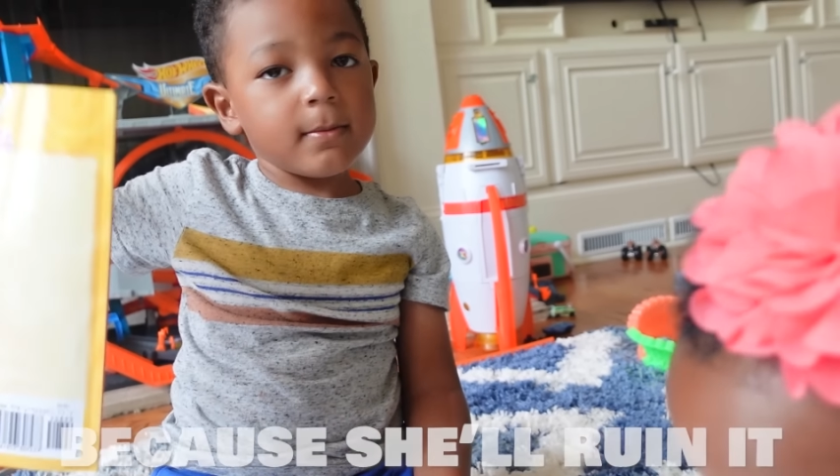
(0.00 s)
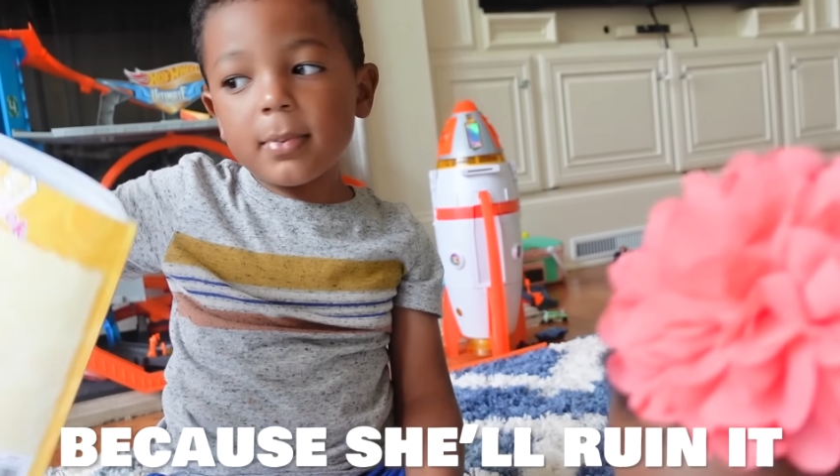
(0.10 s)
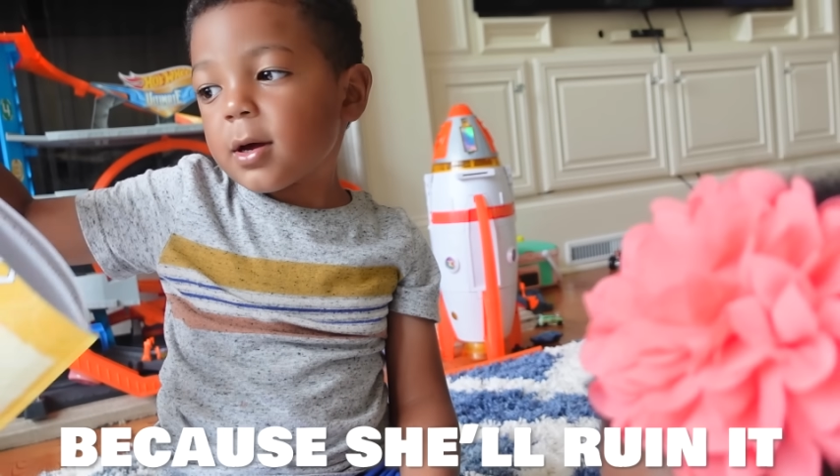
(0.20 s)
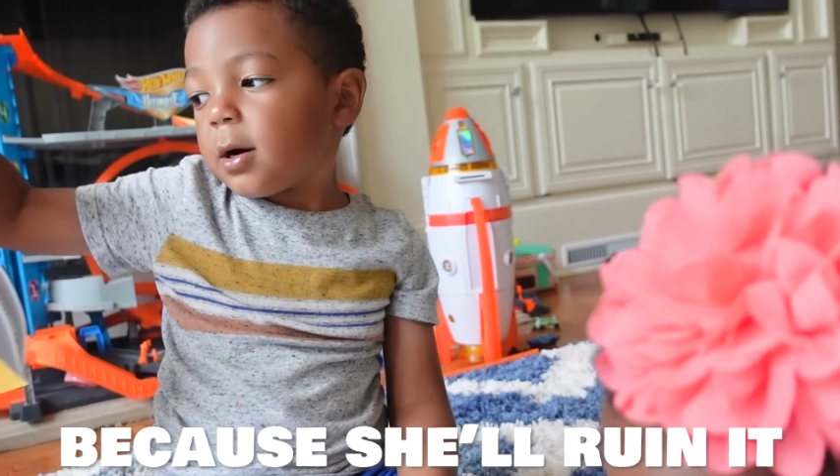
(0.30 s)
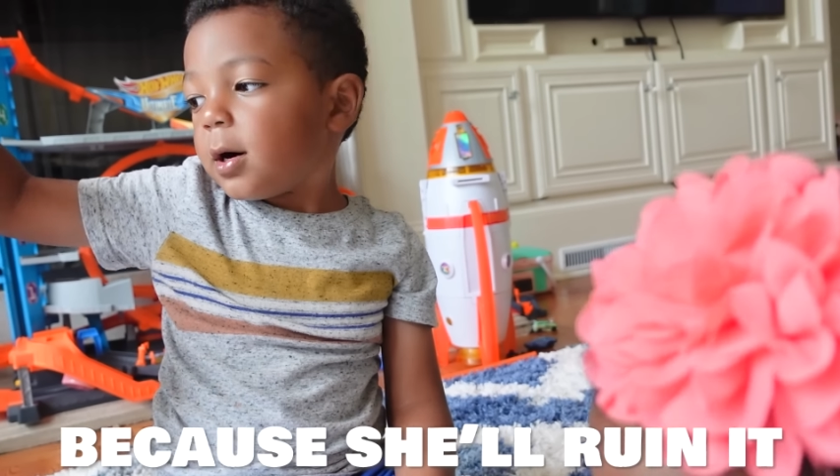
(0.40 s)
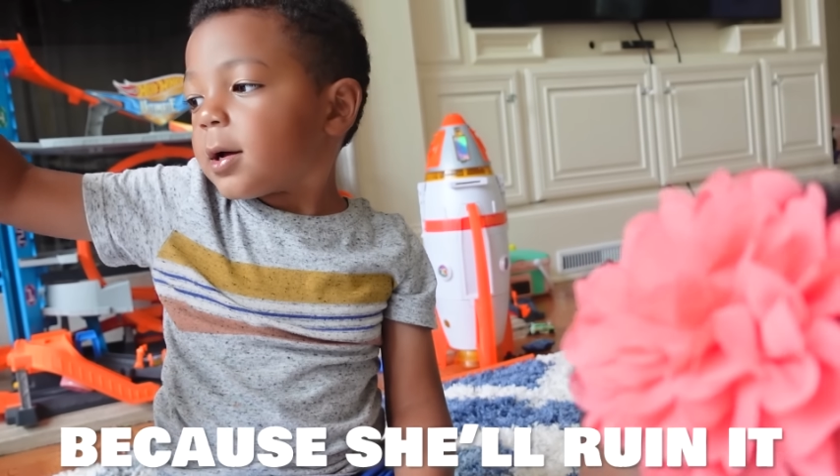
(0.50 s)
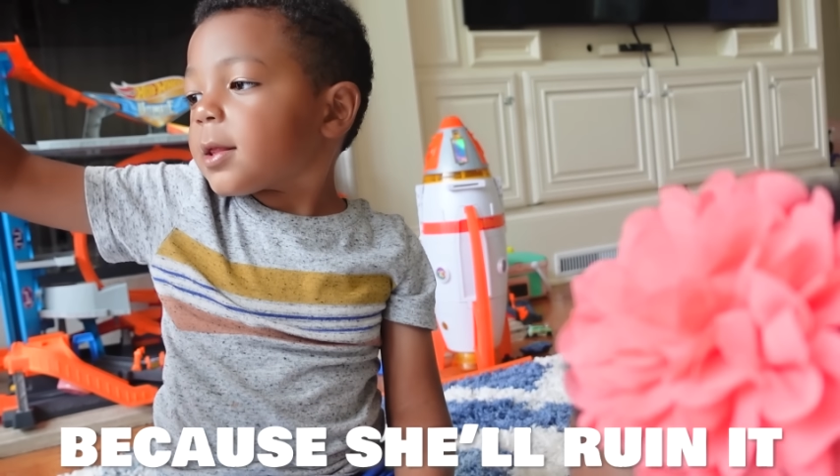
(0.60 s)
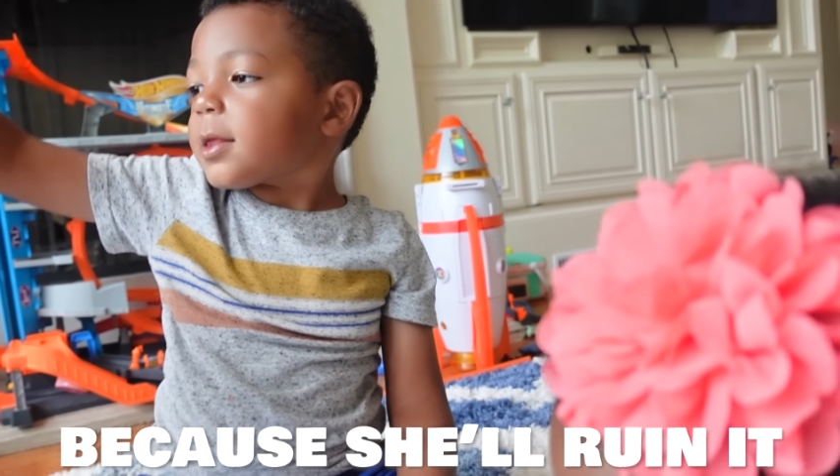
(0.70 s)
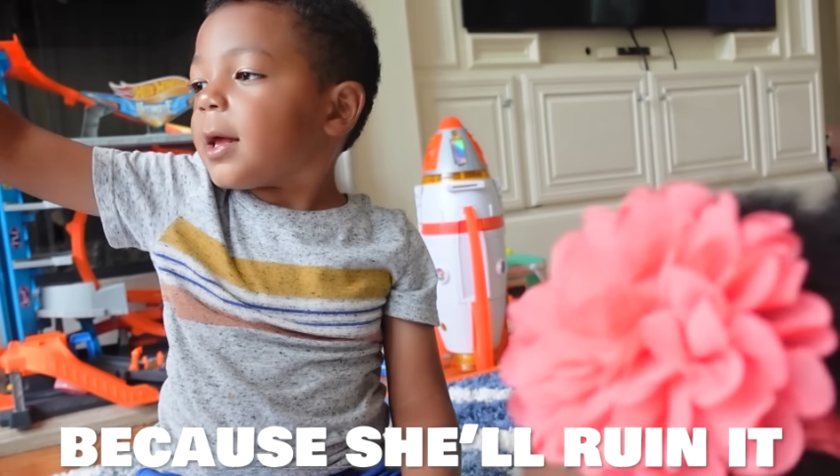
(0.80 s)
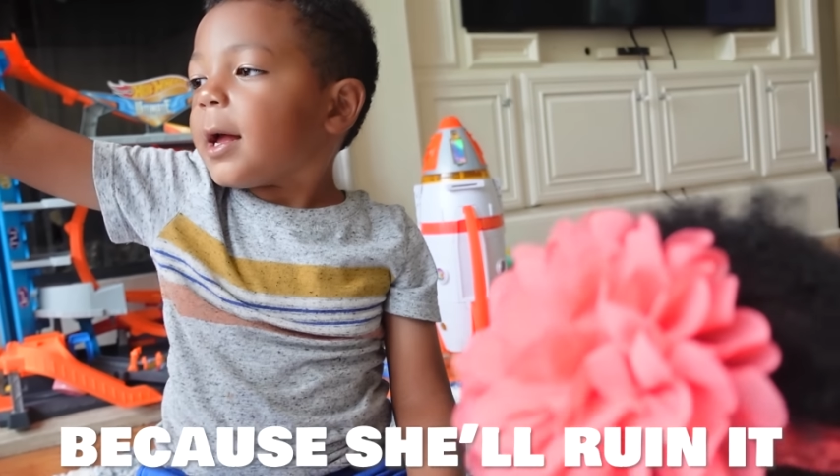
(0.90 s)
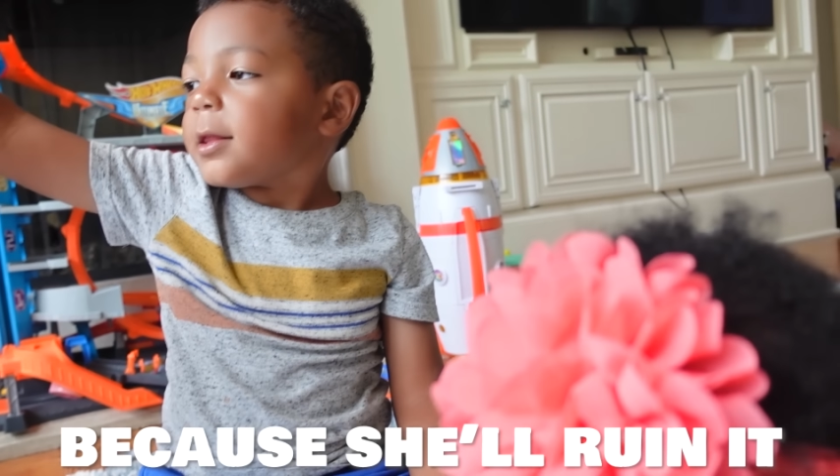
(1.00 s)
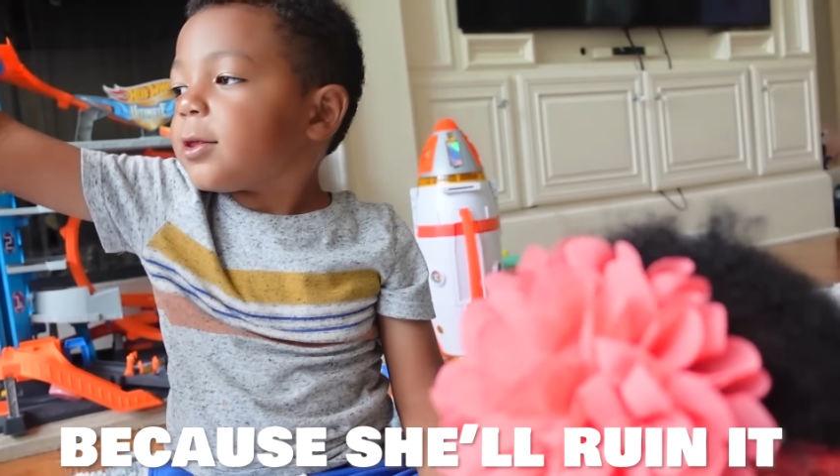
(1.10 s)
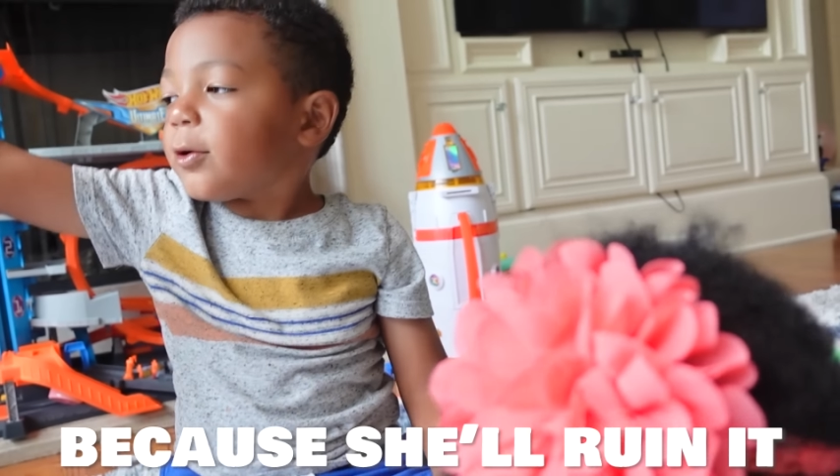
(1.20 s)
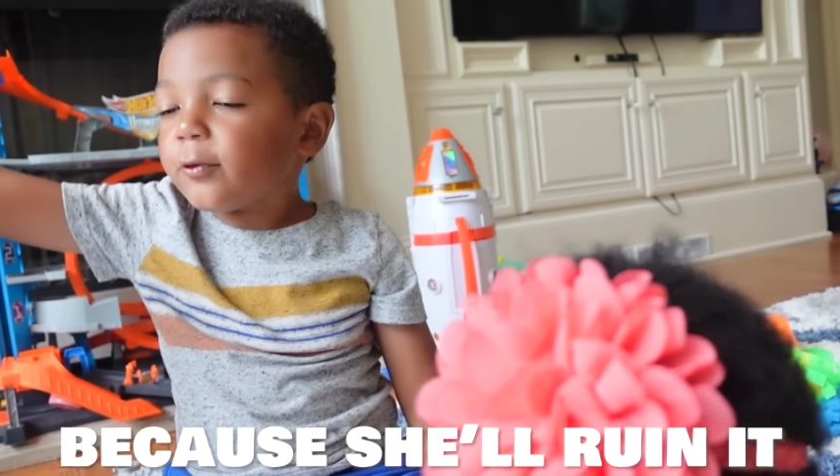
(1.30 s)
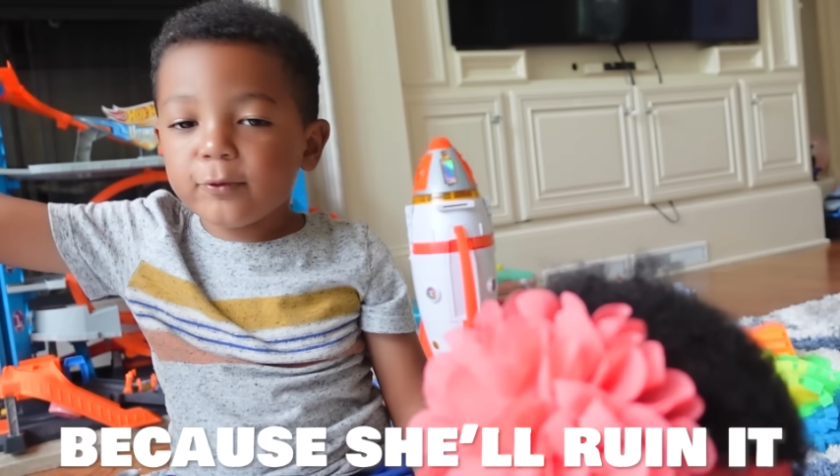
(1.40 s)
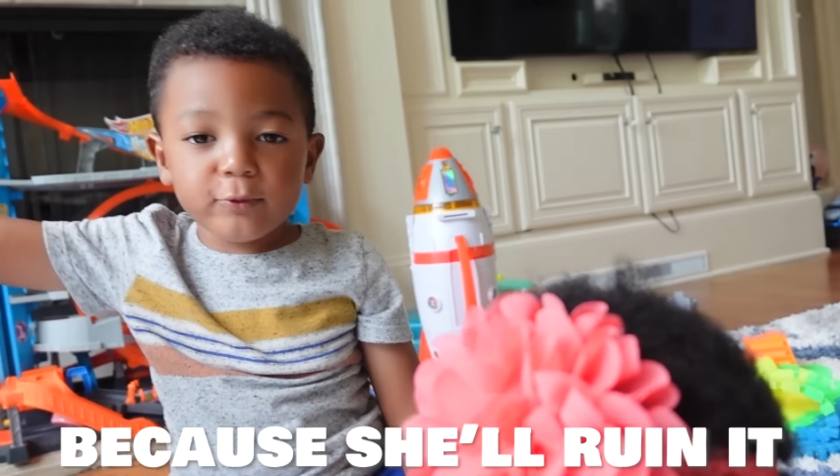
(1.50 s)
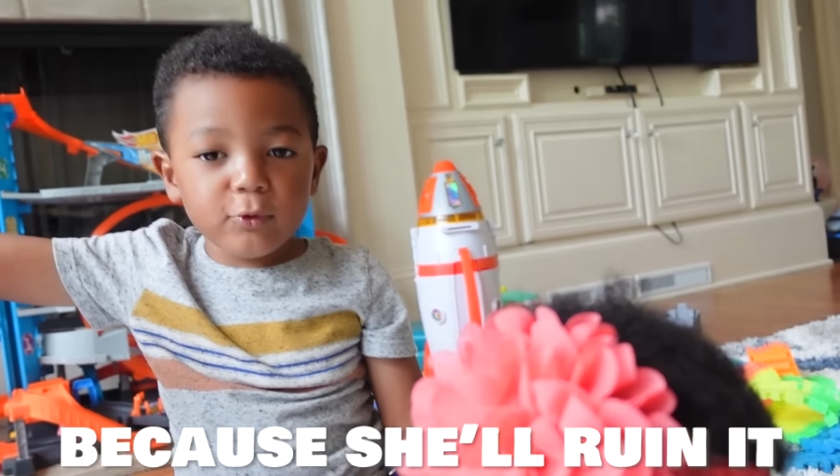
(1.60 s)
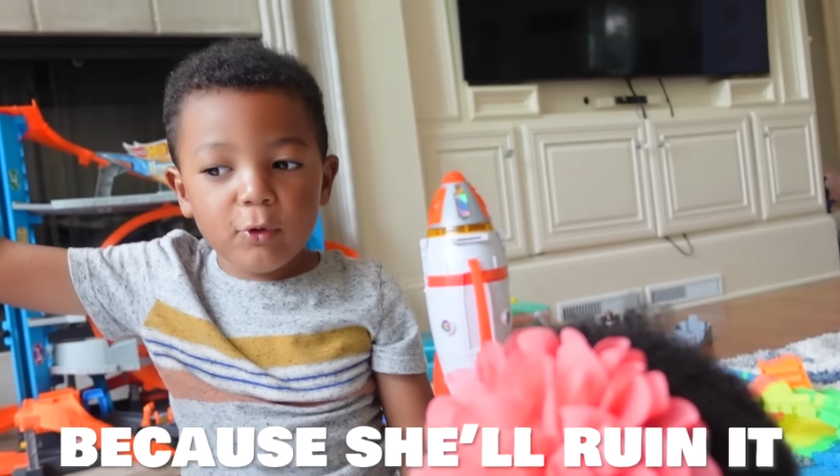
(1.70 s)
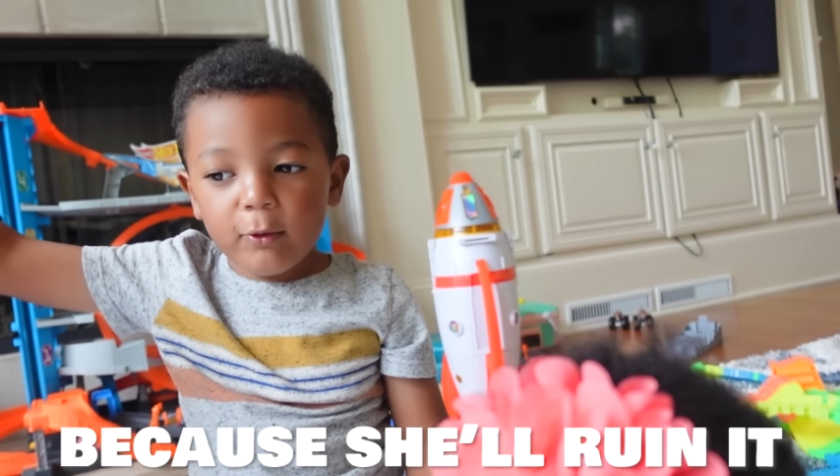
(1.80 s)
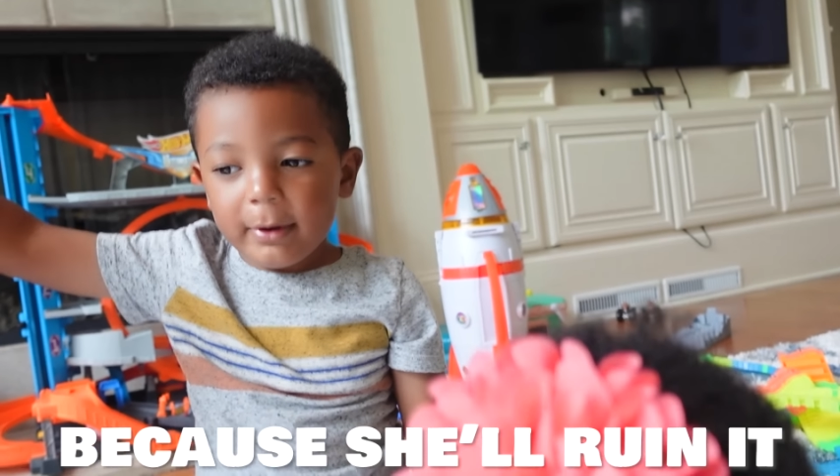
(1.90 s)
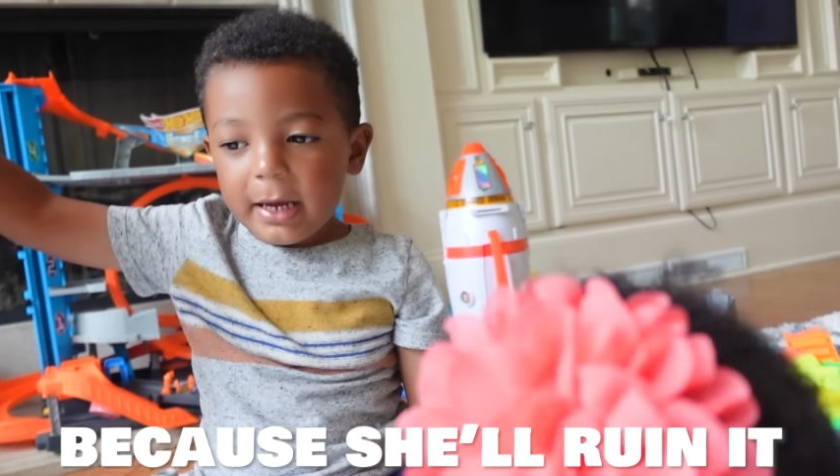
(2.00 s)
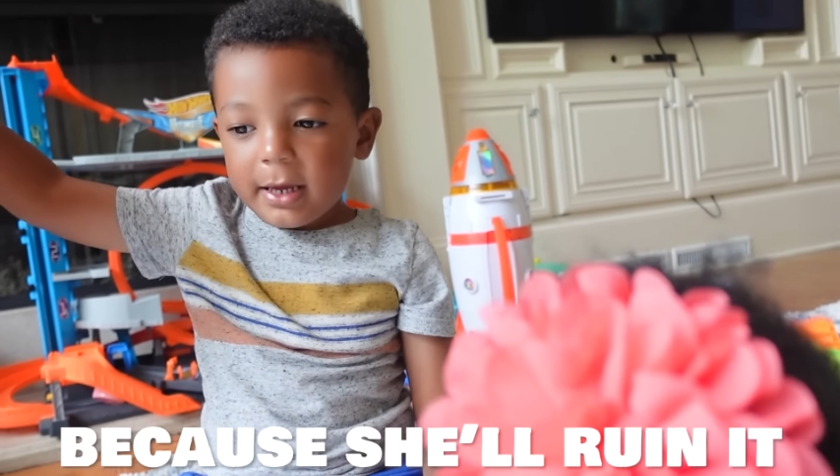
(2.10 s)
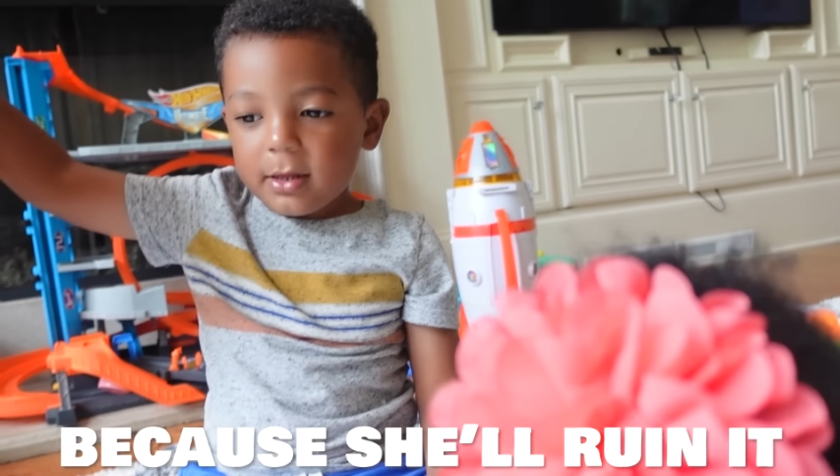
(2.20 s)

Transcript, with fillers: Because then she'll ruin.